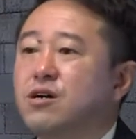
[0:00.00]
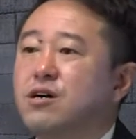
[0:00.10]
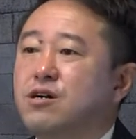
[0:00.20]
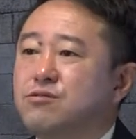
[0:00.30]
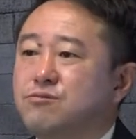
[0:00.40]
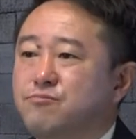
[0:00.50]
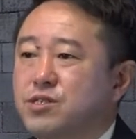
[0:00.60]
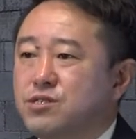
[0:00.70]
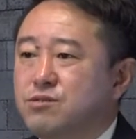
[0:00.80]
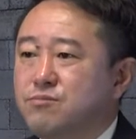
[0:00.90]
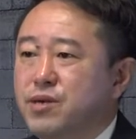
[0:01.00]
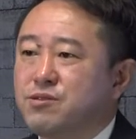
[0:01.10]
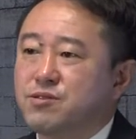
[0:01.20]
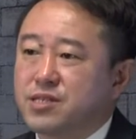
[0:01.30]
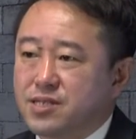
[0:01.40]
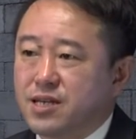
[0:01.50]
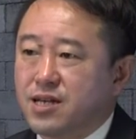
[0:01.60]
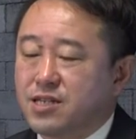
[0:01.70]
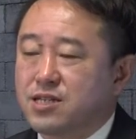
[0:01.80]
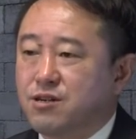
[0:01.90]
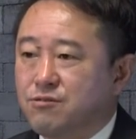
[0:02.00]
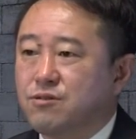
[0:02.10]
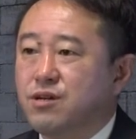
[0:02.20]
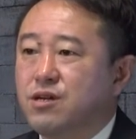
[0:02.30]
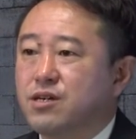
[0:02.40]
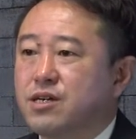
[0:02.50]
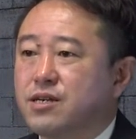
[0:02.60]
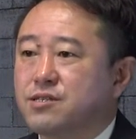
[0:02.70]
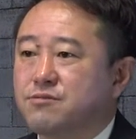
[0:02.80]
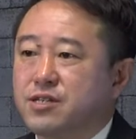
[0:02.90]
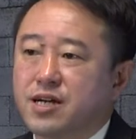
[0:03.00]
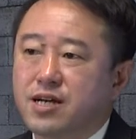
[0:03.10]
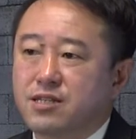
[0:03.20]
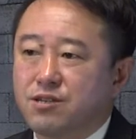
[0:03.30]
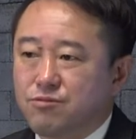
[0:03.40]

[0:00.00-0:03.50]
The key words for it would be with Corona,